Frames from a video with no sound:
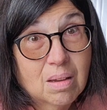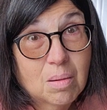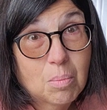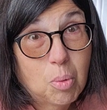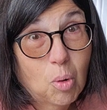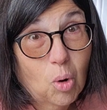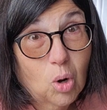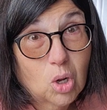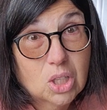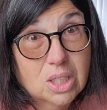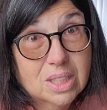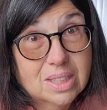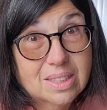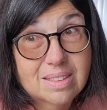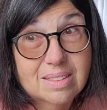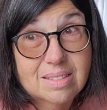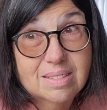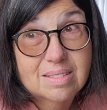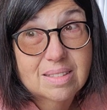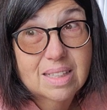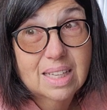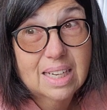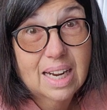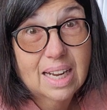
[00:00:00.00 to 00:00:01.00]
Portland
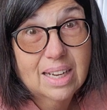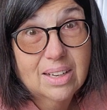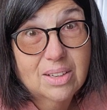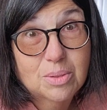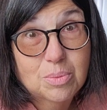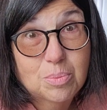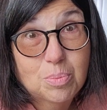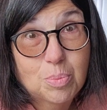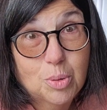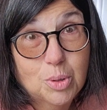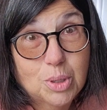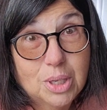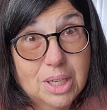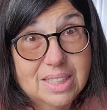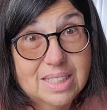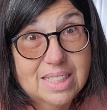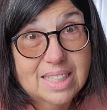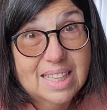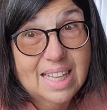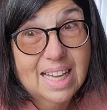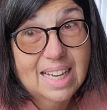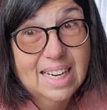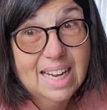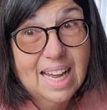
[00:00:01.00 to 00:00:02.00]
that I could put
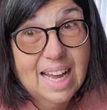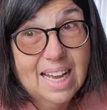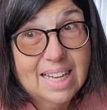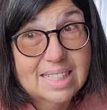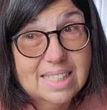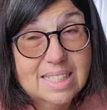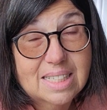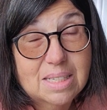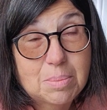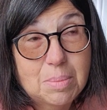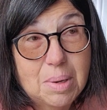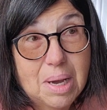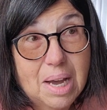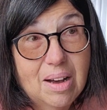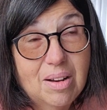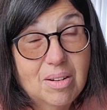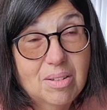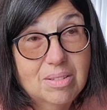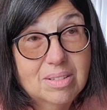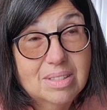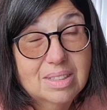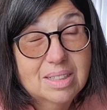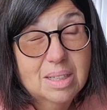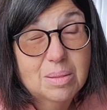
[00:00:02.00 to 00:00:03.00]
into that hat
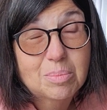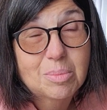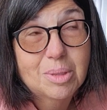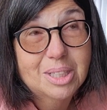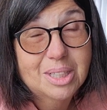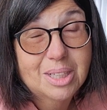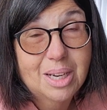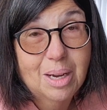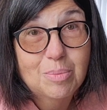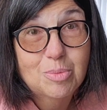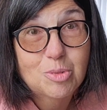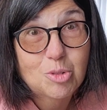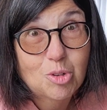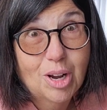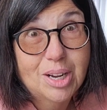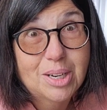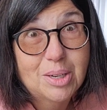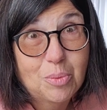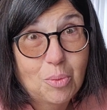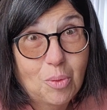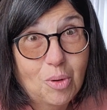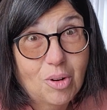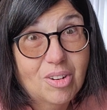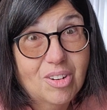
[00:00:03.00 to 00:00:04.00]
somehow, I'm trying
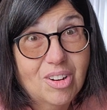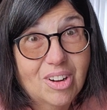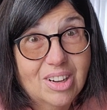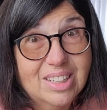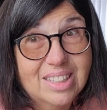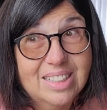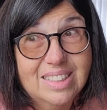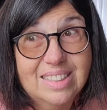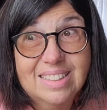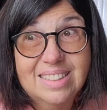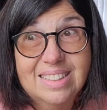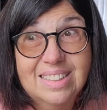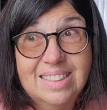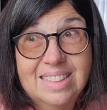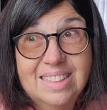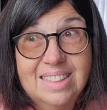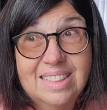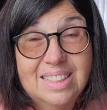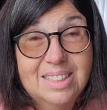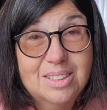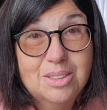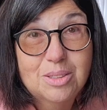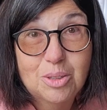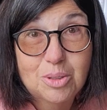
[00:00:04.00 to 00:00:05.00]
to work on it.
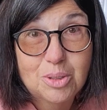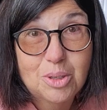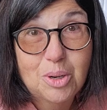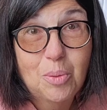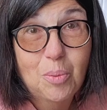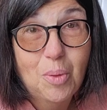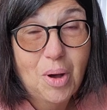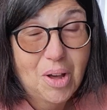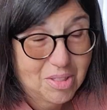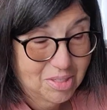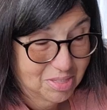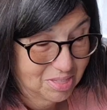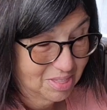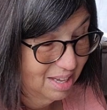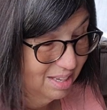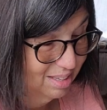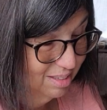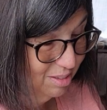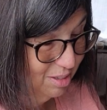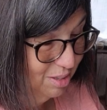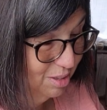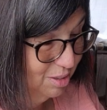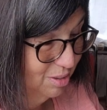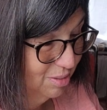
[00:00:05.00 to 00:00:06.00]
Don't know what
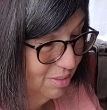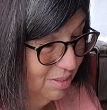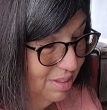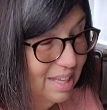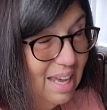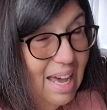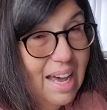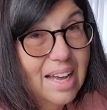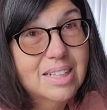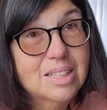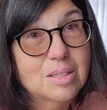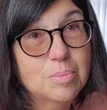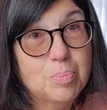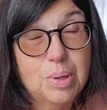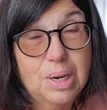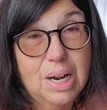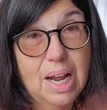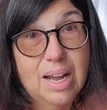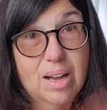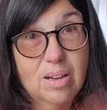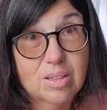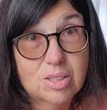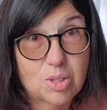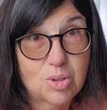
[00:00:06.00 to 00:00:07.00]
that yet, but
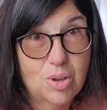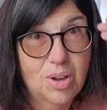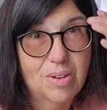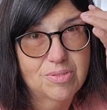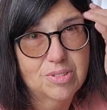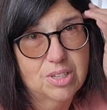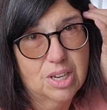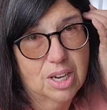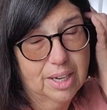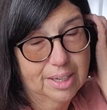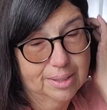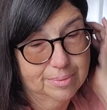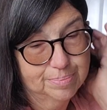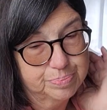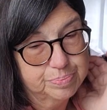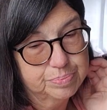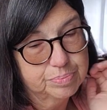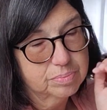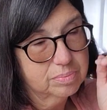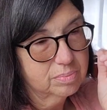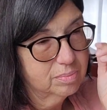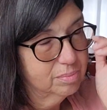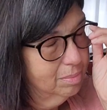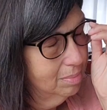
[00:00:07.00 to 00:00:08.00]
I also have time.
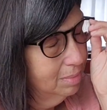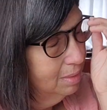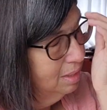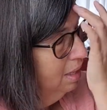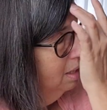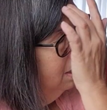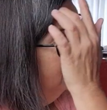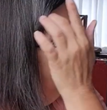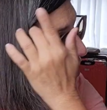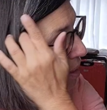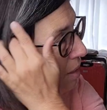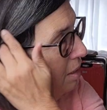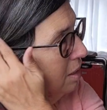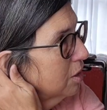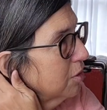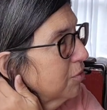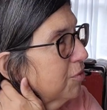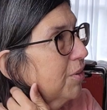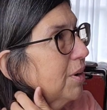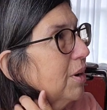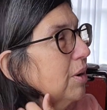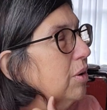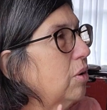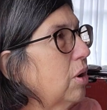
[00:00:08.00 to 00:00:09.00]
The
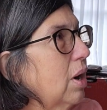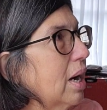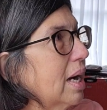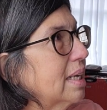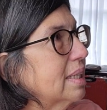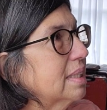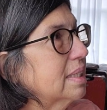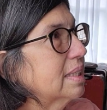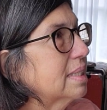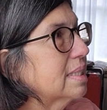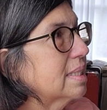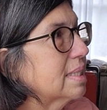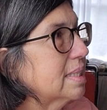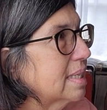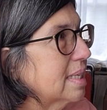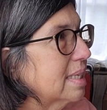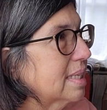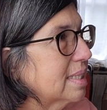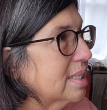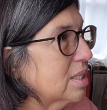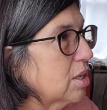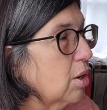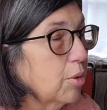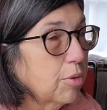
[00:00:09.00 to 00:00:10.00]
Faroe Islands
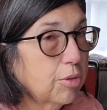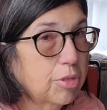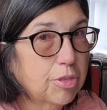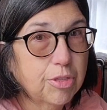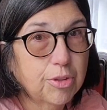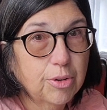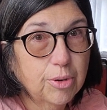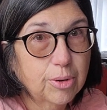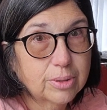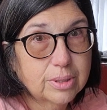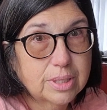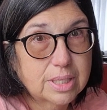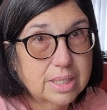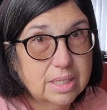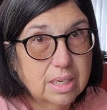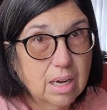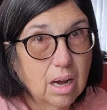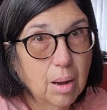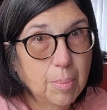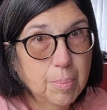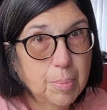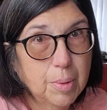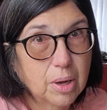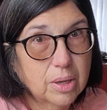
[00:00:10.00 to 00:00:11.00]
is our 3rd
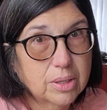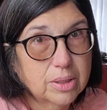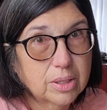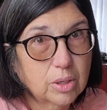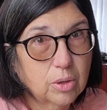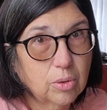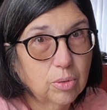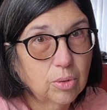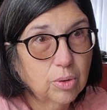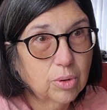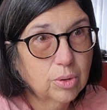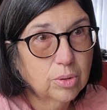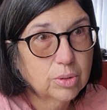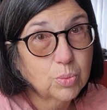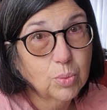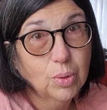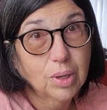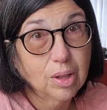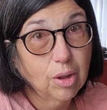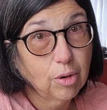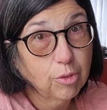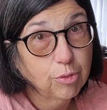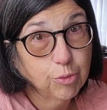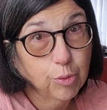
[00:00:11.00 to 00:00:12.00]
stop on the cruise.
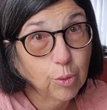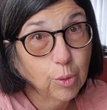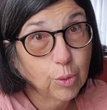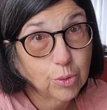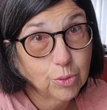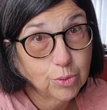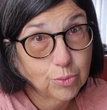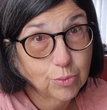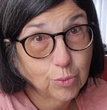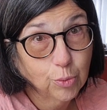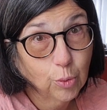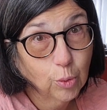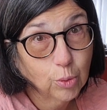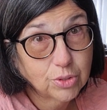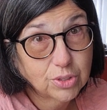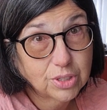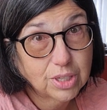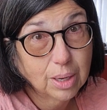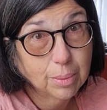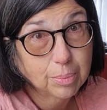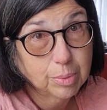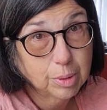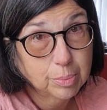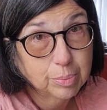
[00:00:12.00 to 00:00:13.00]
Well, our fourth
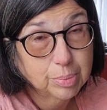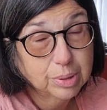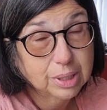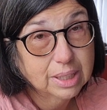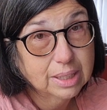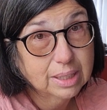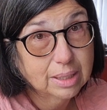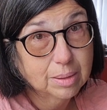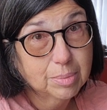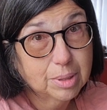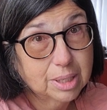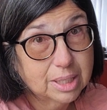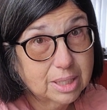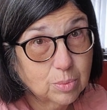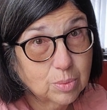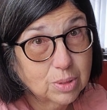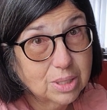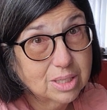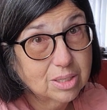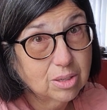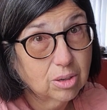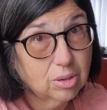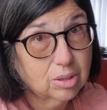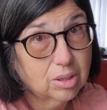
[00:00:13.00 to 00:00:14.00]
stop completely, because we
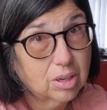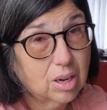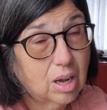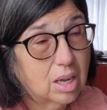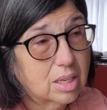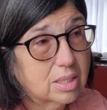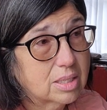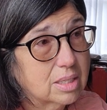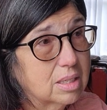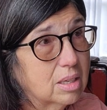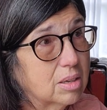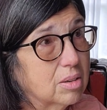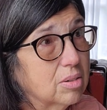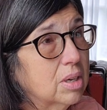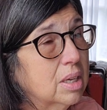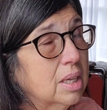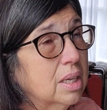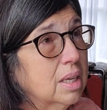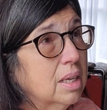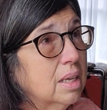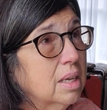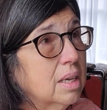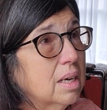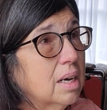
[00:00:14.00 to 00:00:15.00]
start in Oslo.
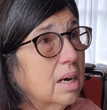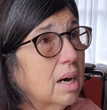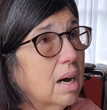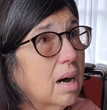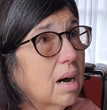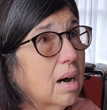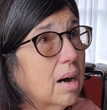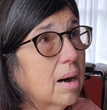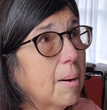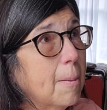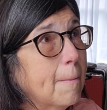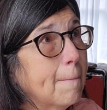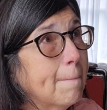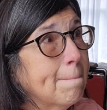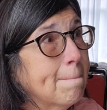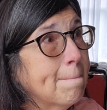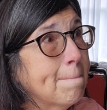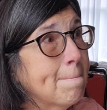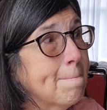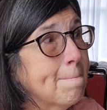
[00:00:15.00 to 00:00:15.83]
And